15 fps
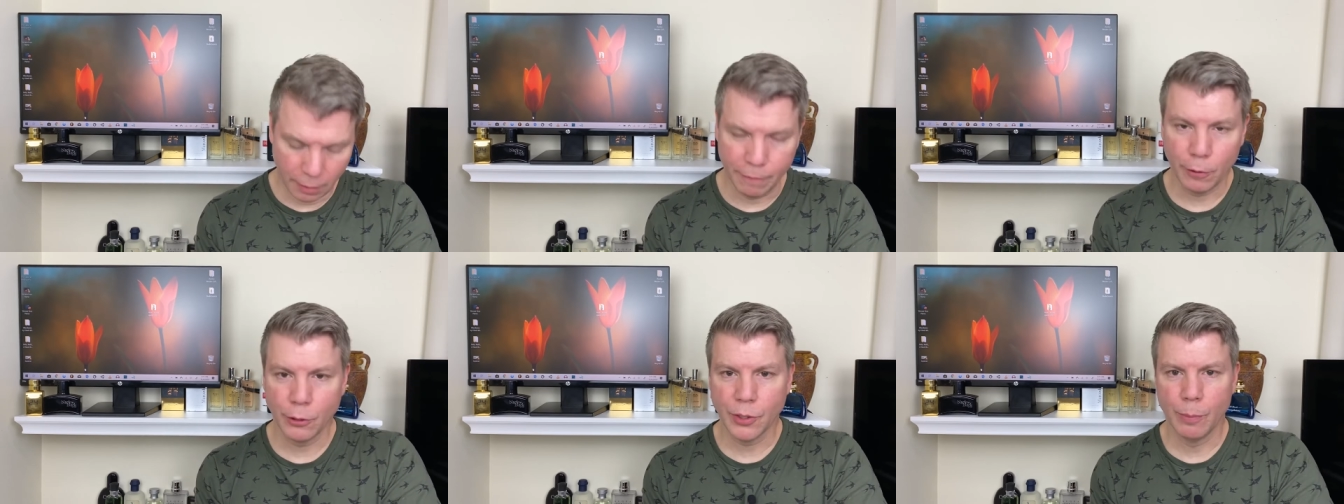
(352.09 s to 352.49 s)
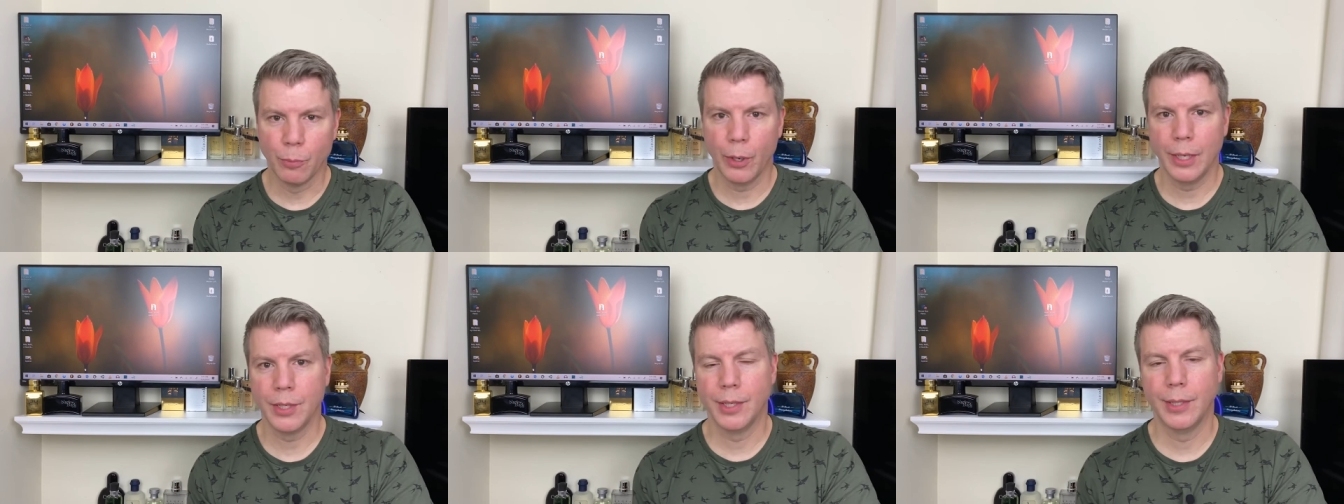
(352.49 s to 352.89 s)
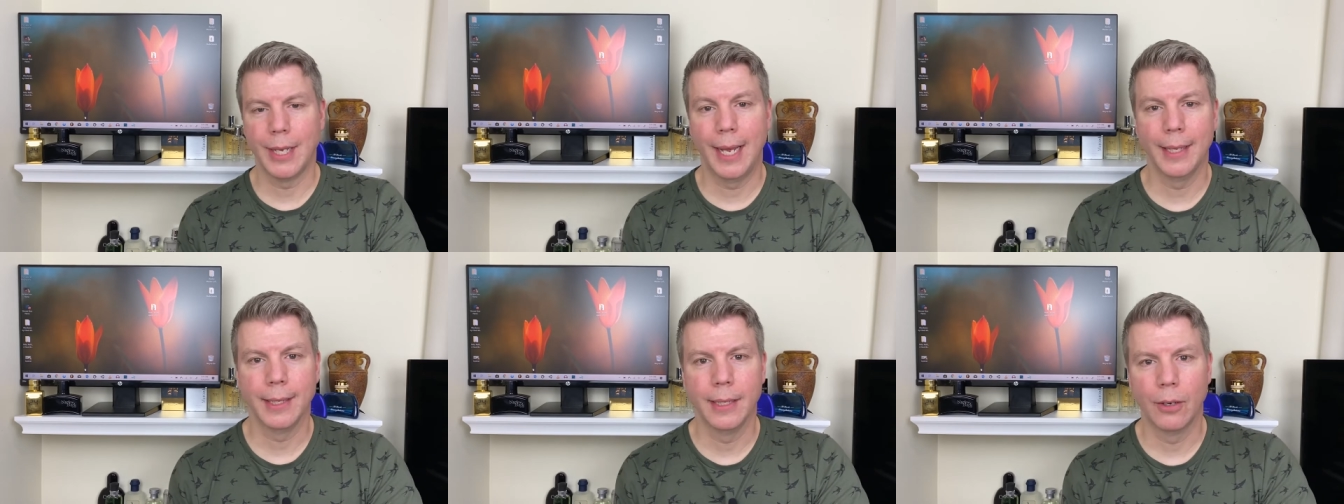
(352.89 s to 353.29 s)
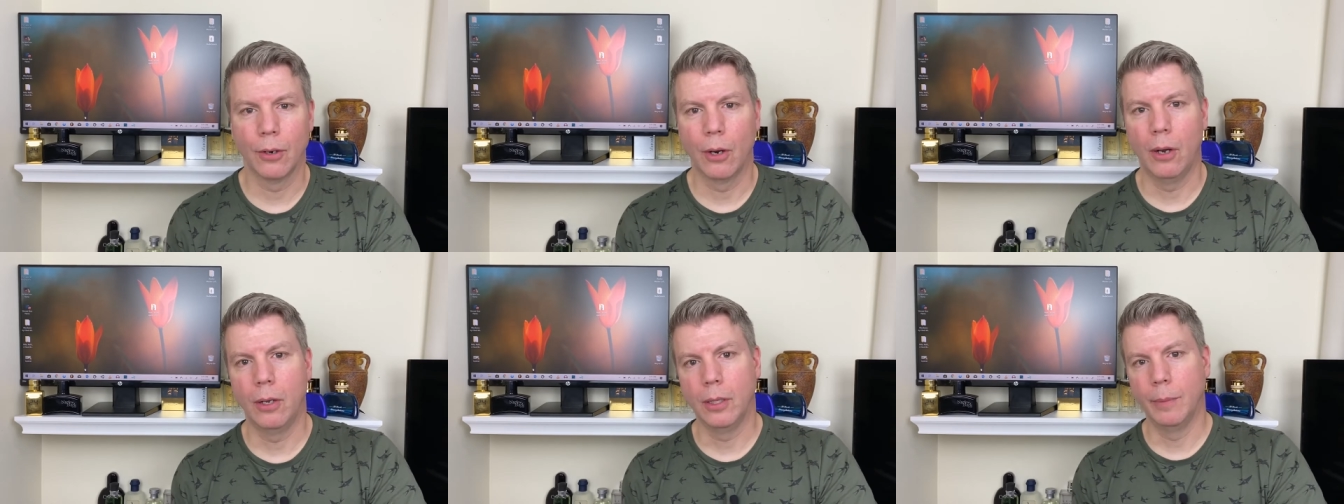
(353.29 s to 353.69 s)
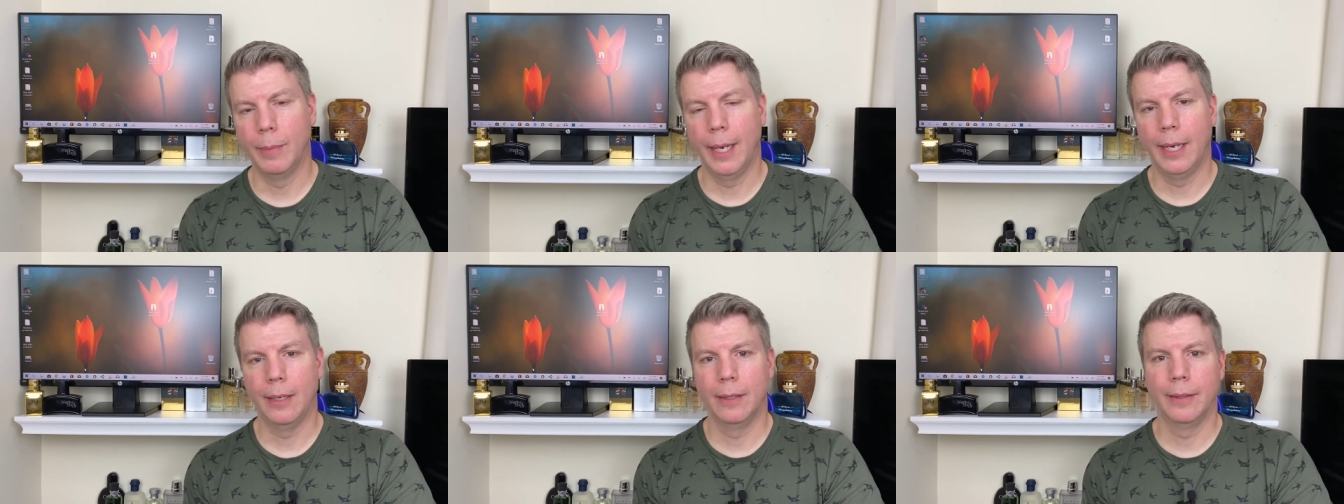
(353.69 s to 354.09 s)
the first impressions I think are all
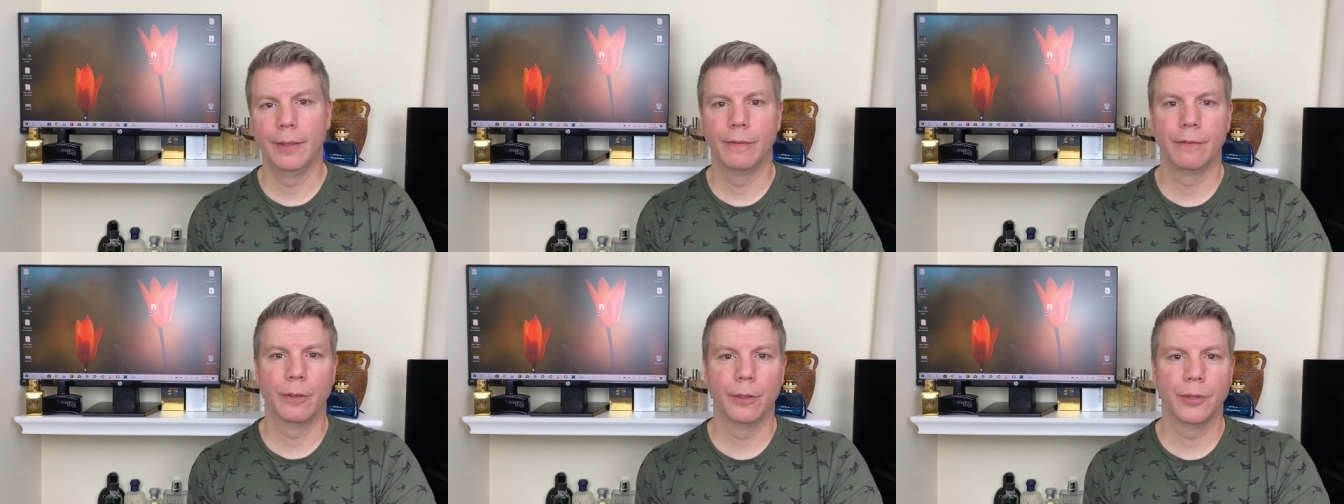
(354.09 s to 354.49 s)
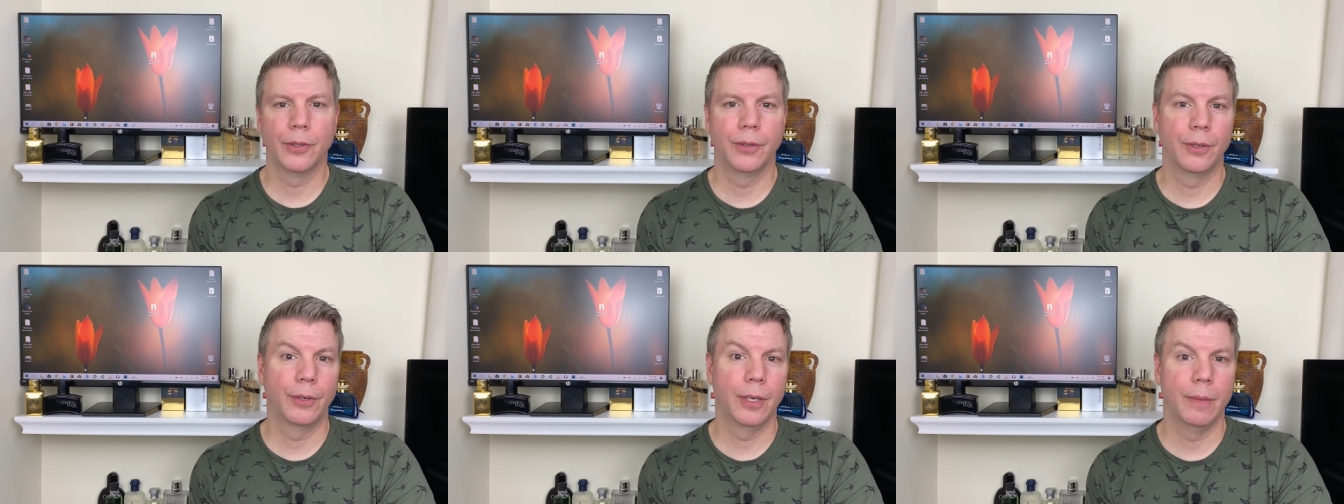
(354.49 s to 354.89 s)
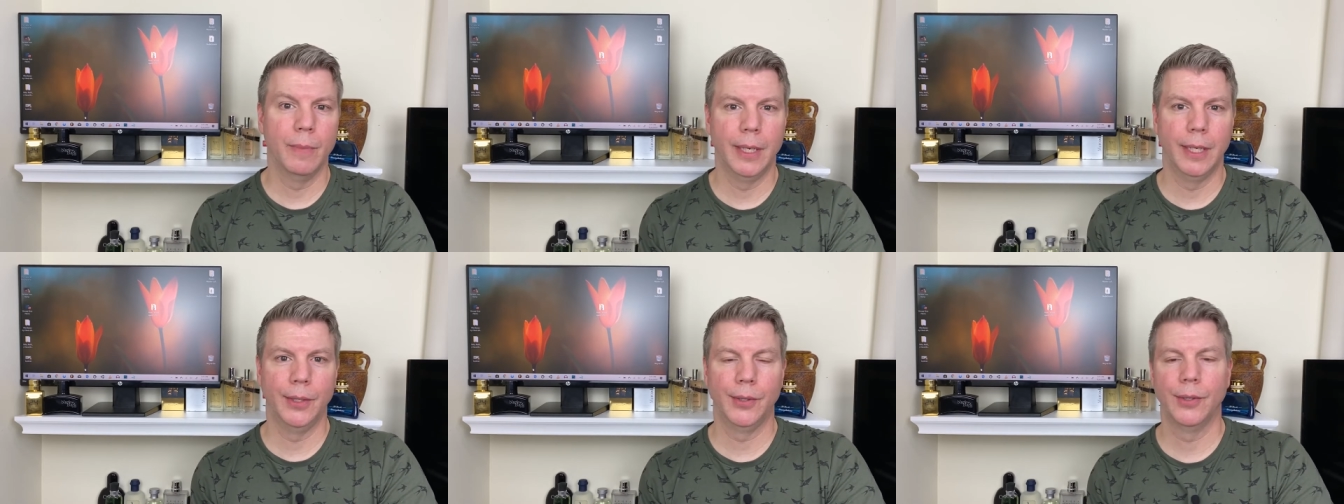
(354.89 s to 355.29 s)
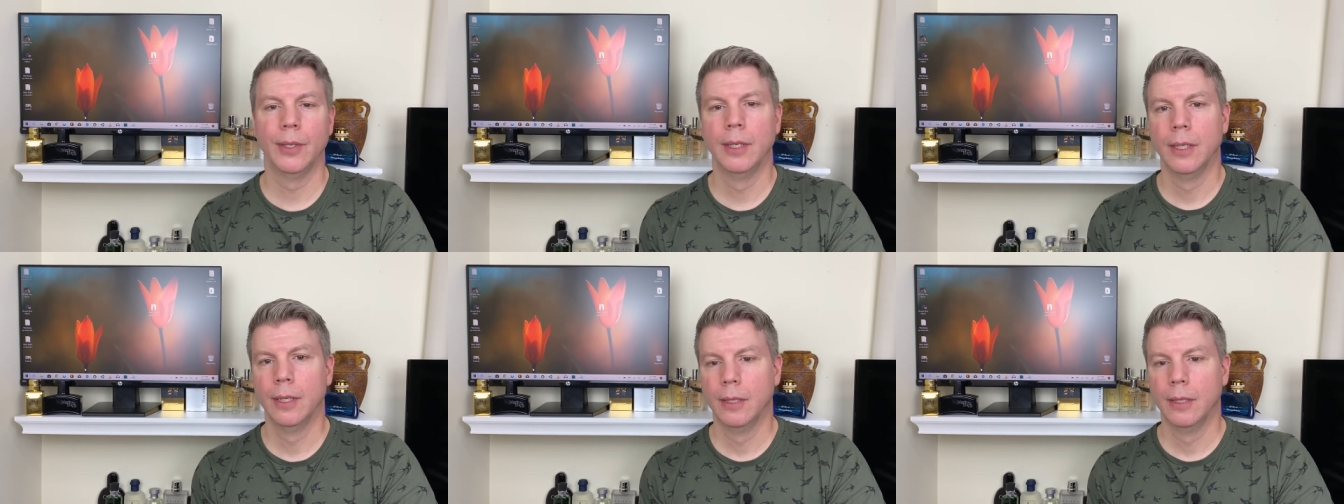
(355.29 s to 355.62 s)
about the first 30 minutes